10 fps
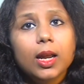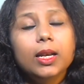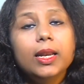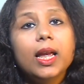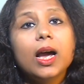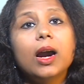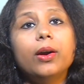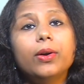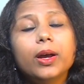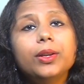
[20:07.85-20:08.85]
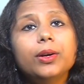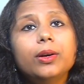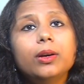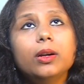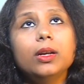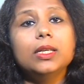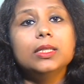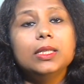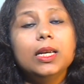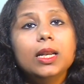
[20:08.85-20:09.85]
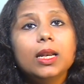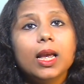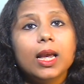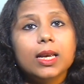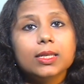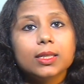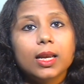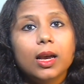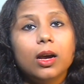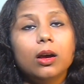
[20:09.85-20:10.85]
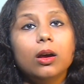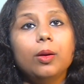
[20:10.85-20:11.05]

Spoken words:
They are rather seen as a